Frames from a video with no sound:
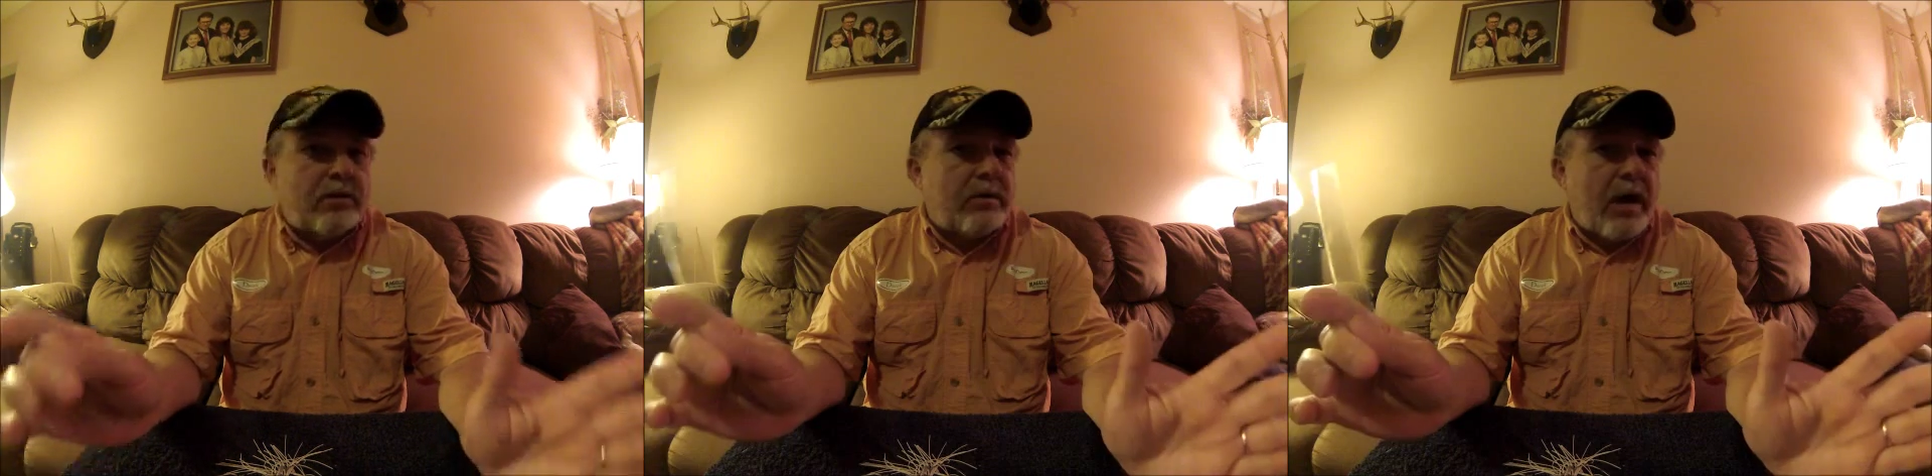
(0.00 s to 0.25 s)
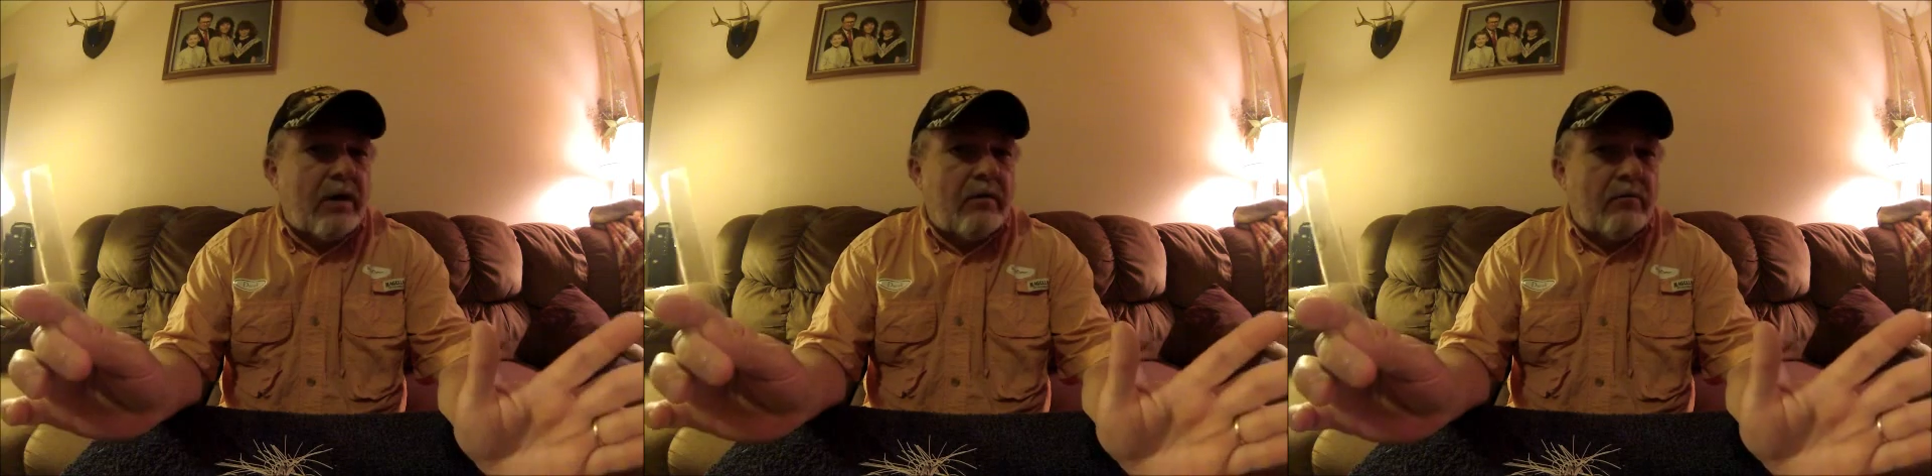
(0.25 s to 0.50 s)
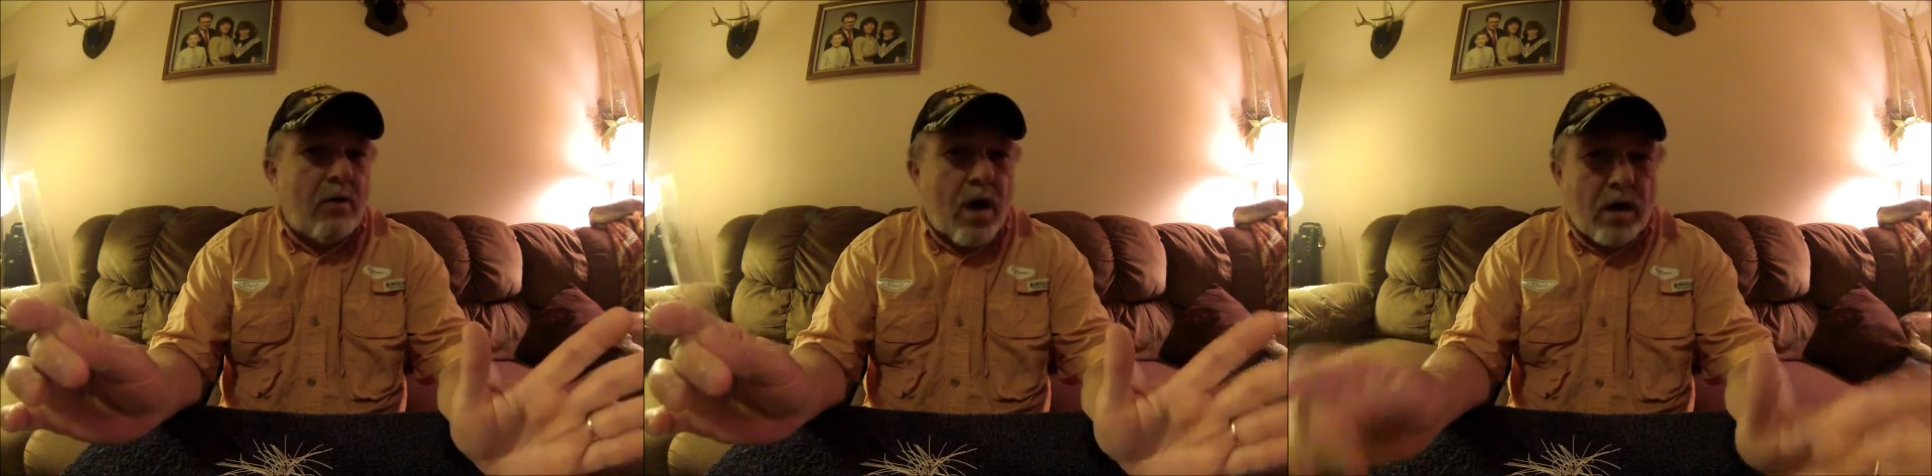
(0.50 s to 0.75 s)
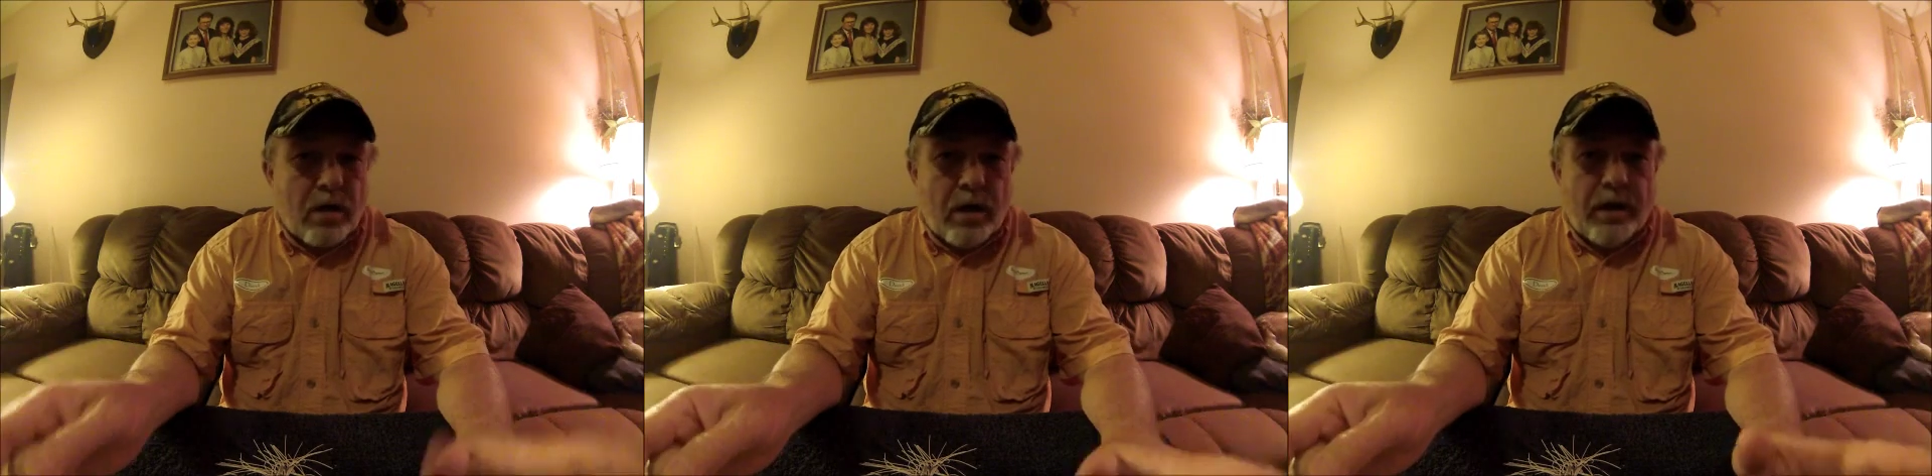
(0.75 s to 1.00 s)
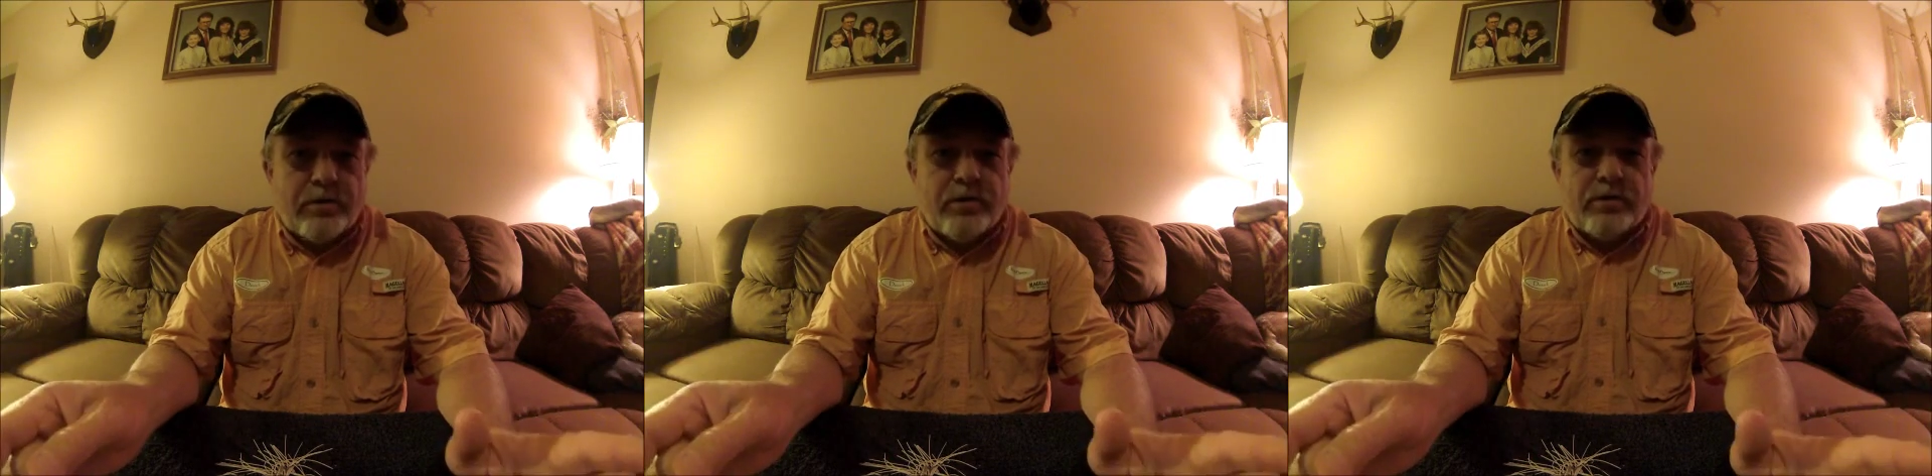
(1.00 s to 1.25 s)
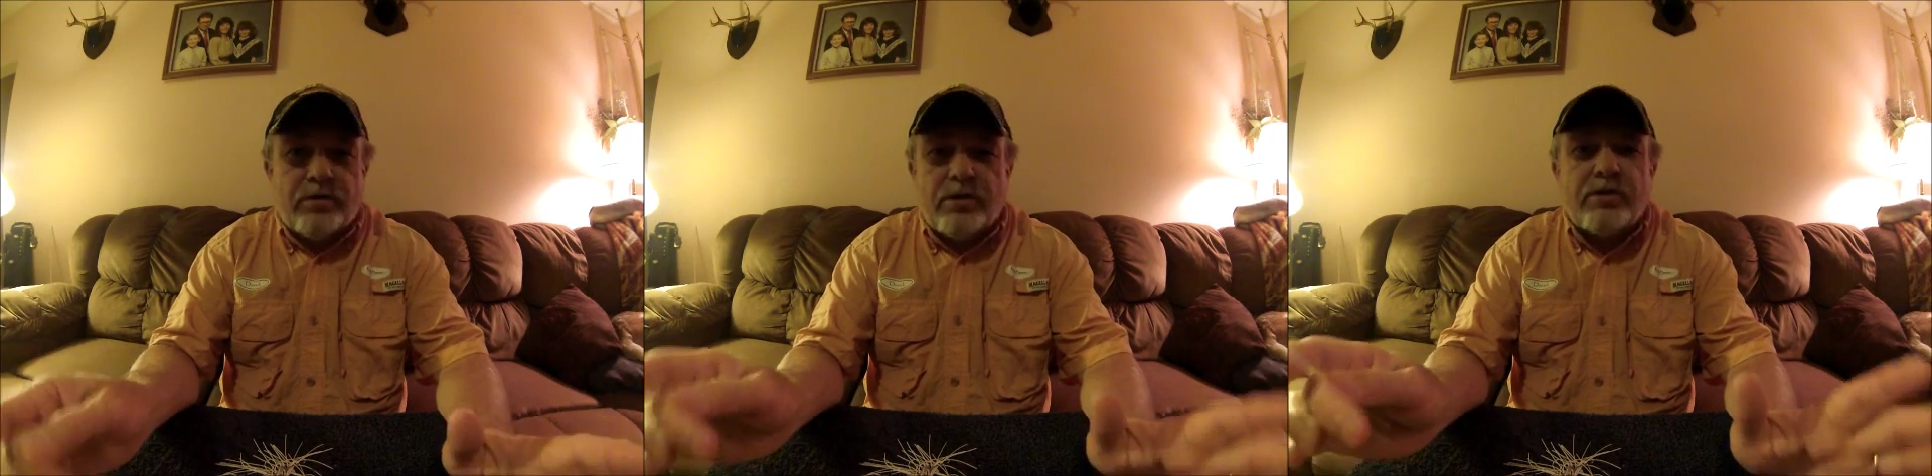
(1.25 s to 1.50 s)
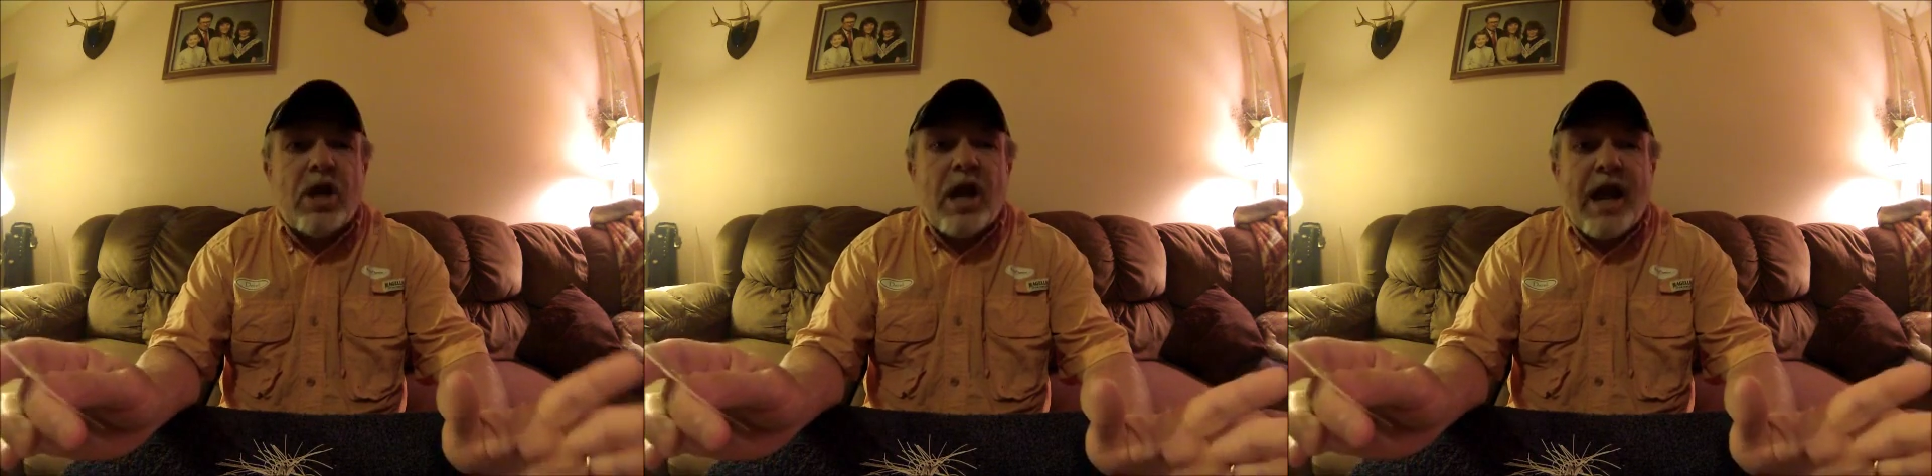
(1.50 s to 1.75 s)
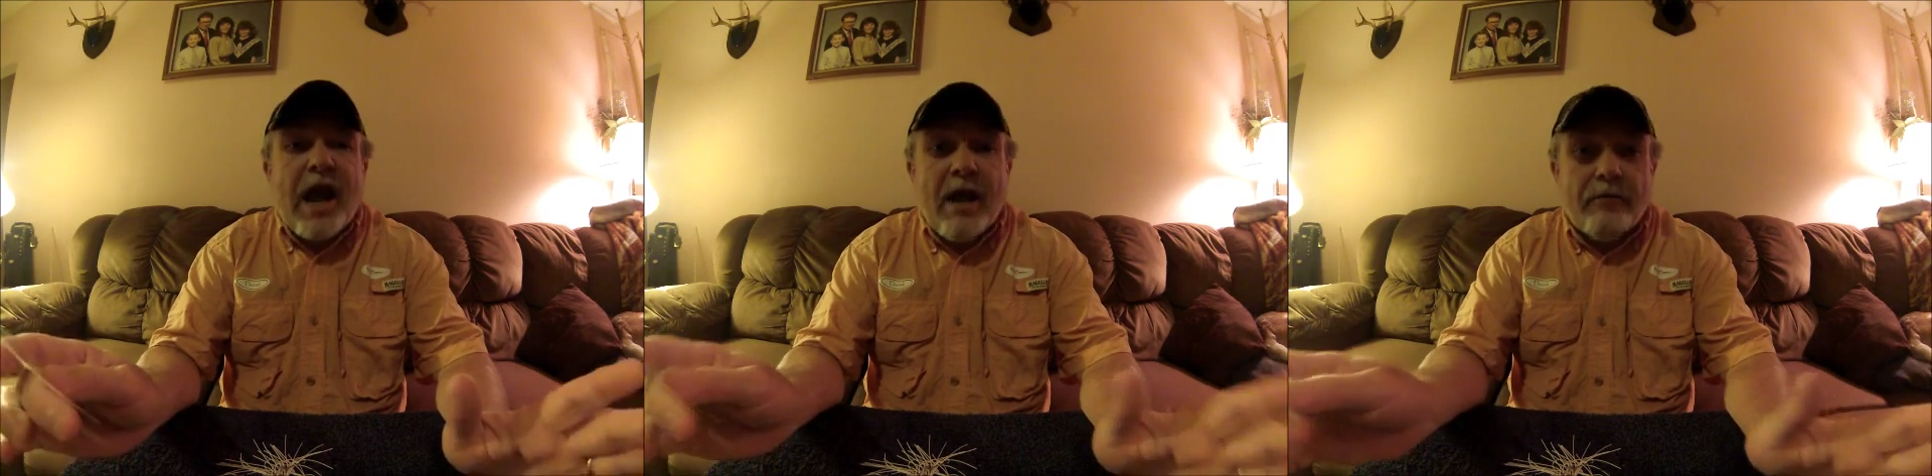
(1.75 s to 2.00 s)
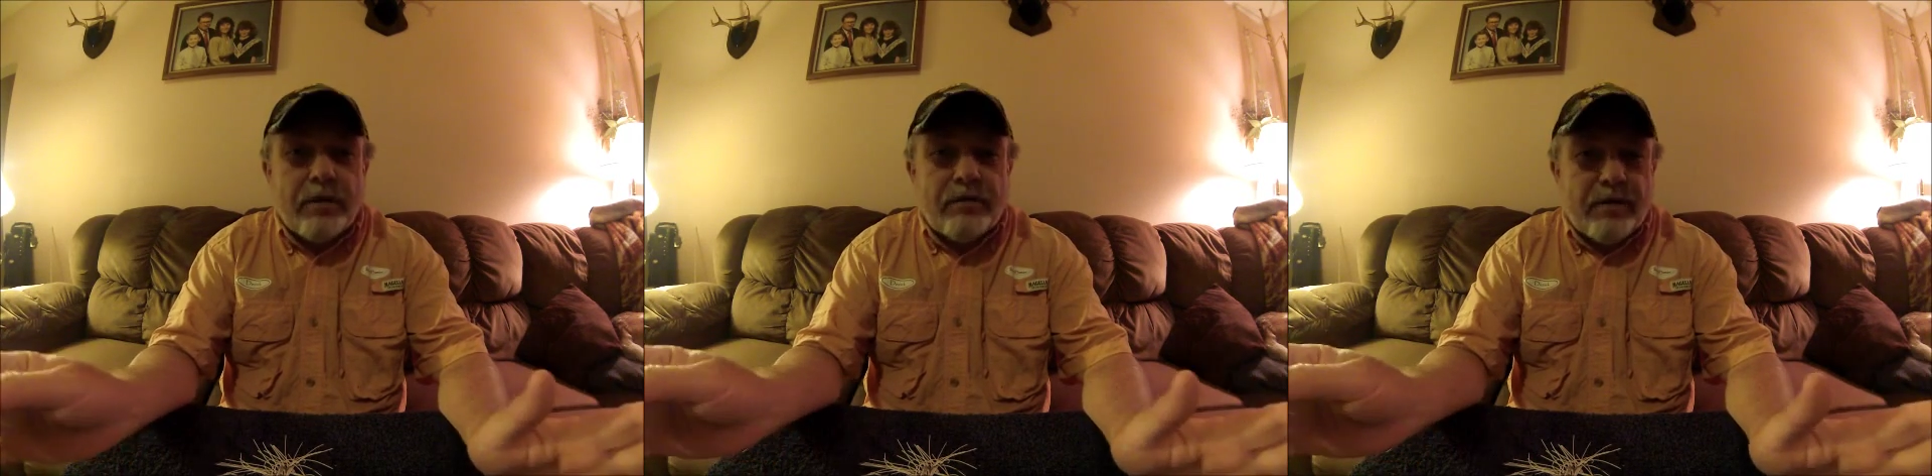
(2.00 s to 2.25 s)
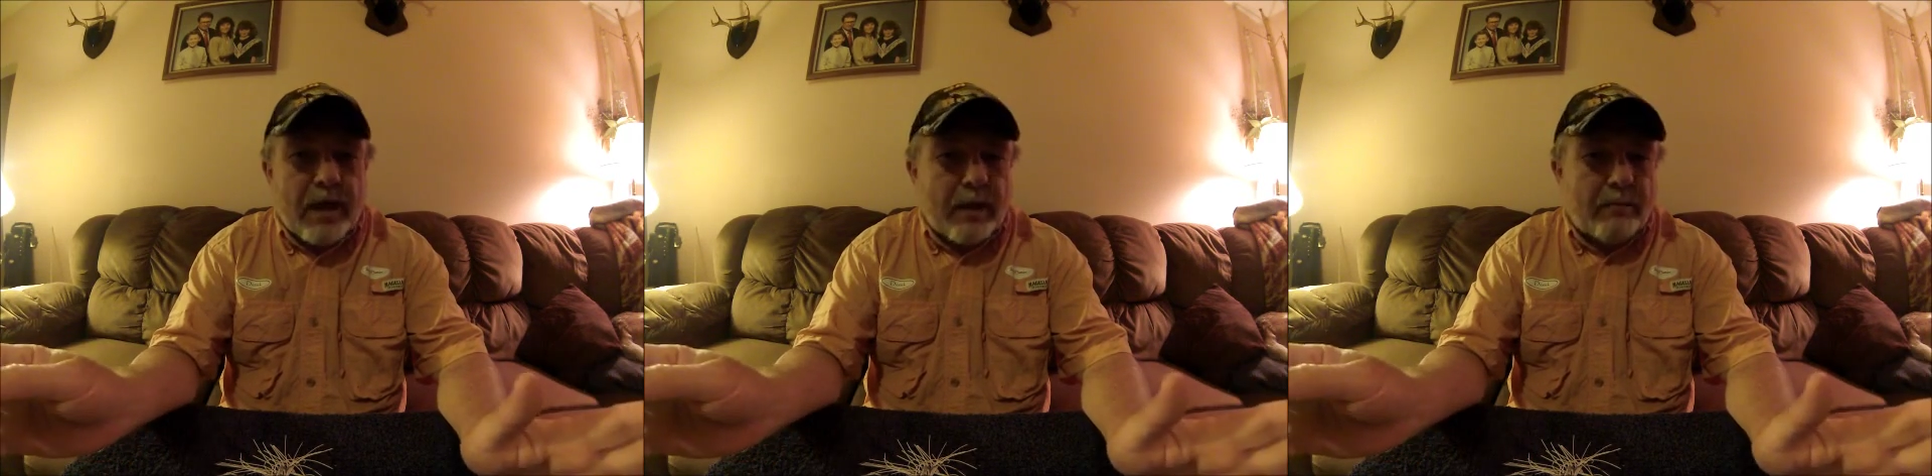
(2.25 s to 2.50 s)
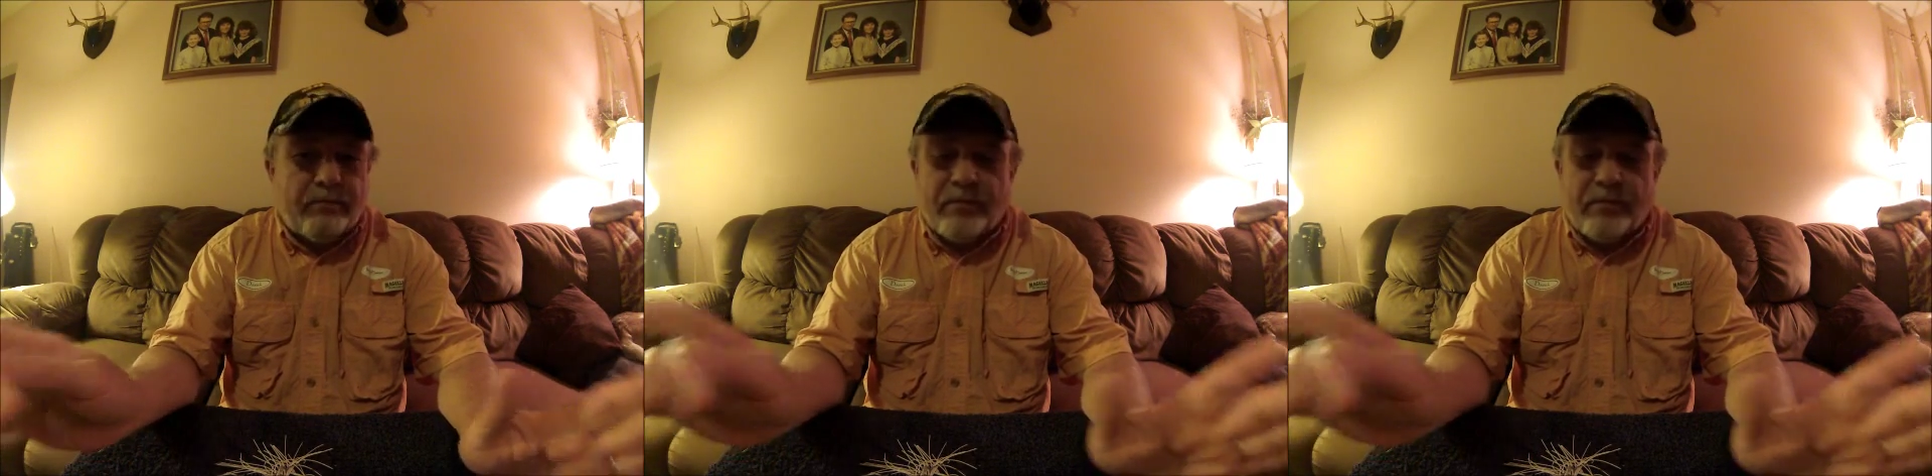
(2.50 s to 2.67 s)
It's got rock ledges. It's got everything.